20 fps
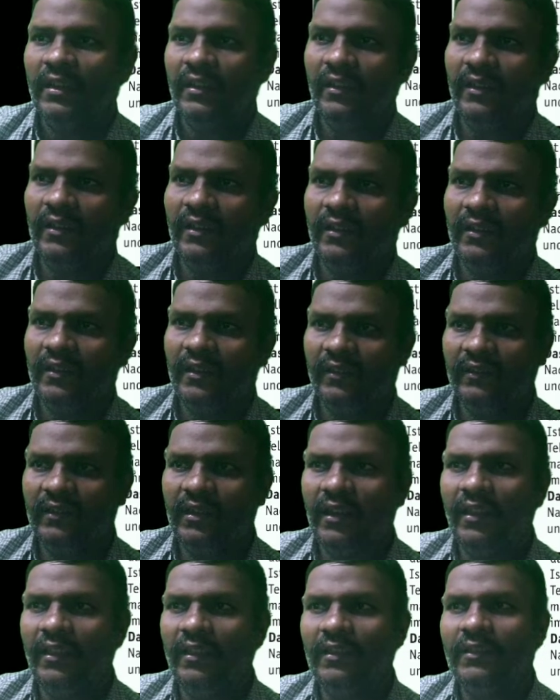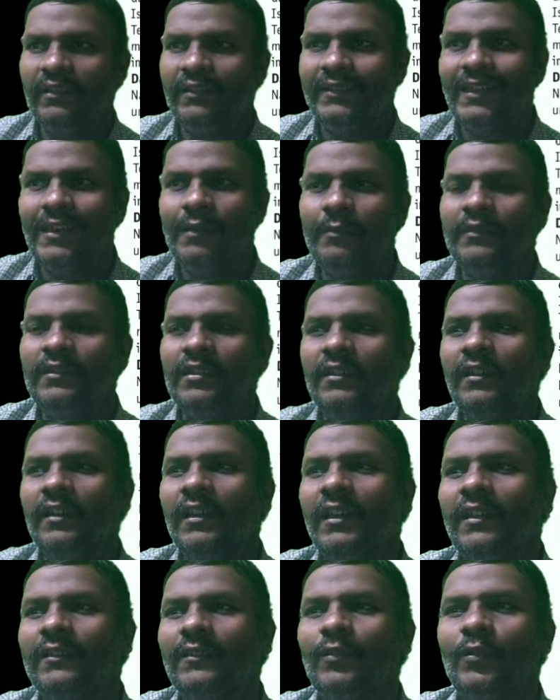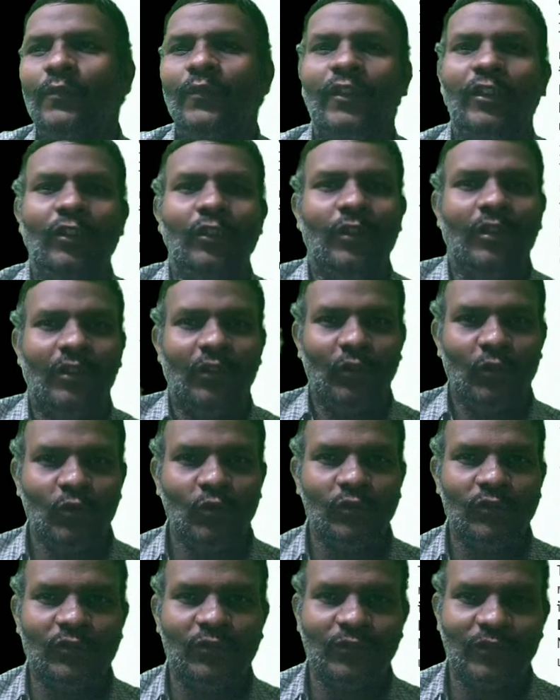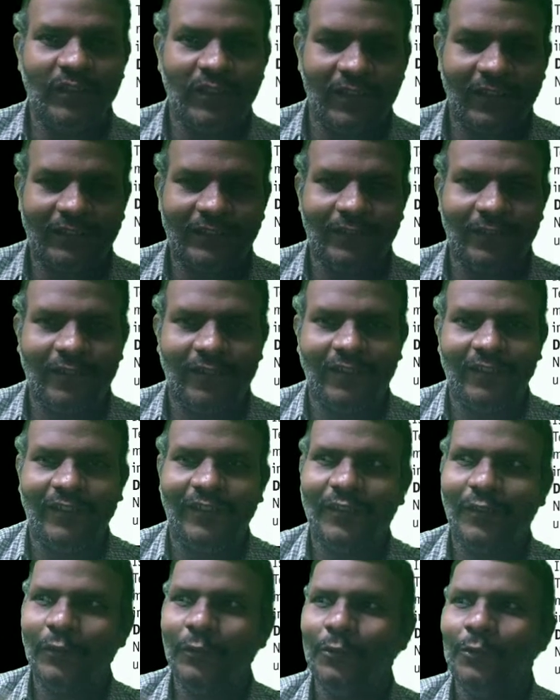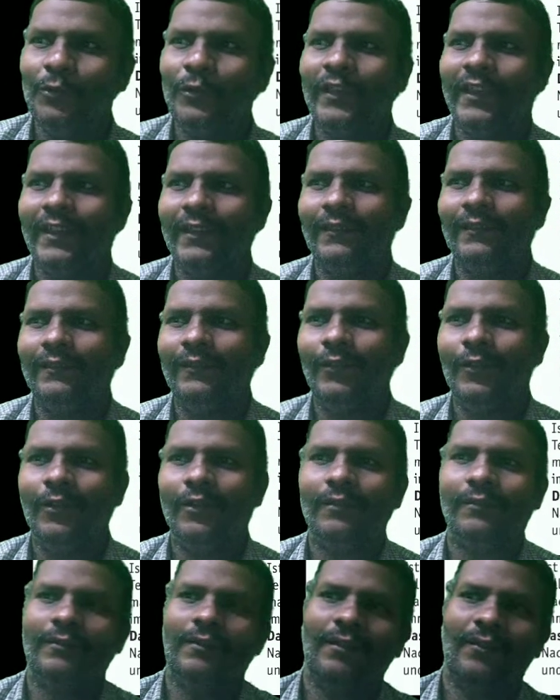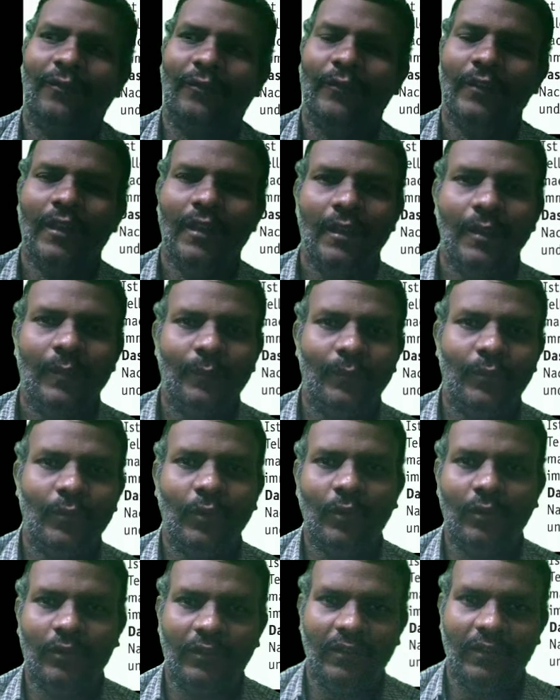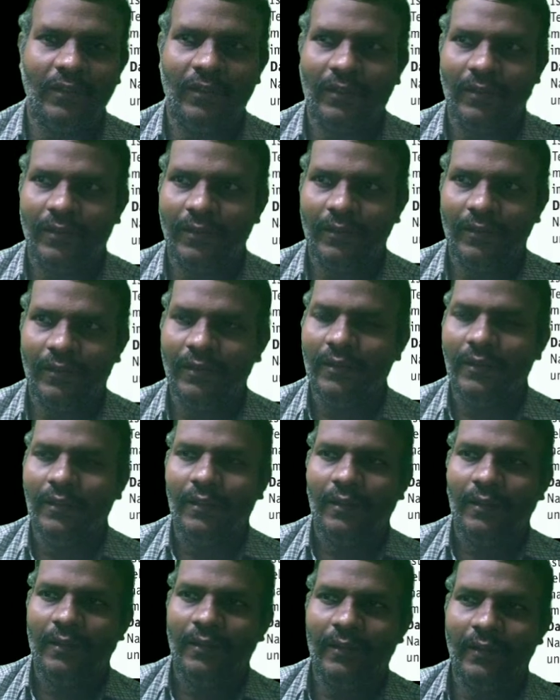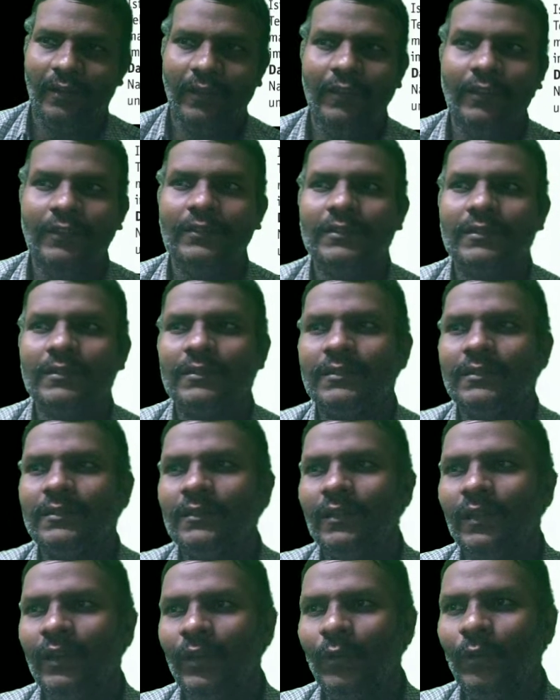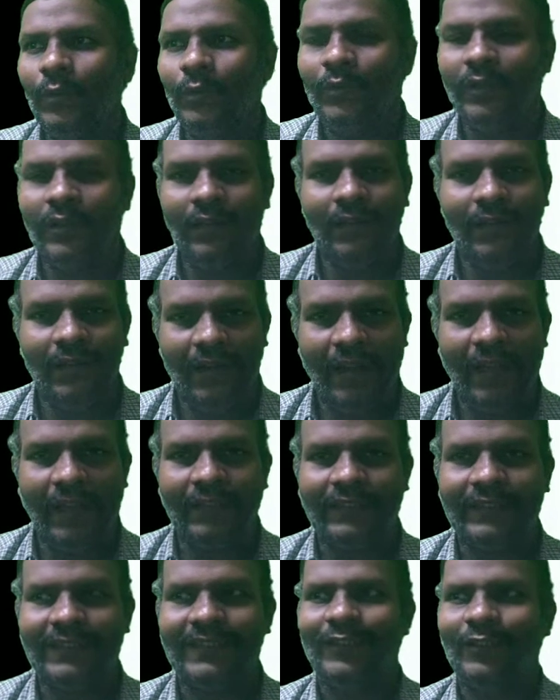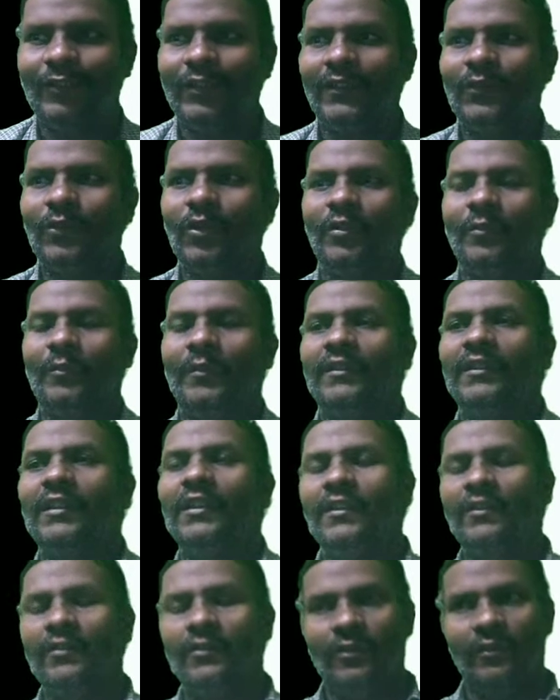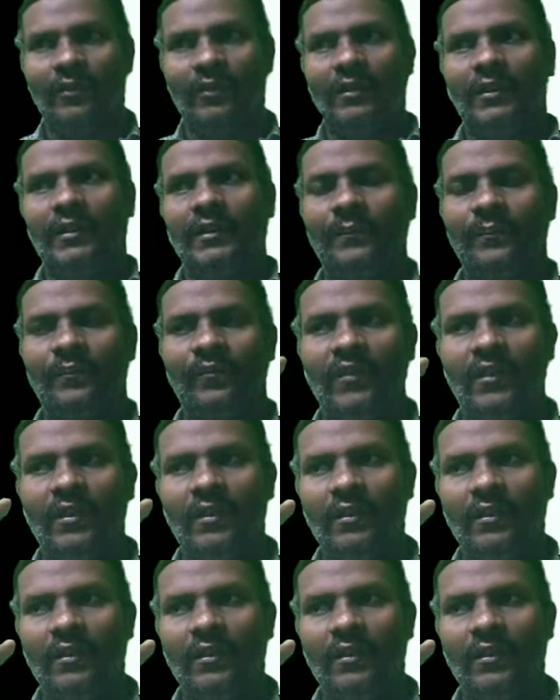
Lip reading: ihr Getränk selbst in Glas. So when you are used to the restaurant, you can yourself pour the drinks into the glass. So that's what it means. So the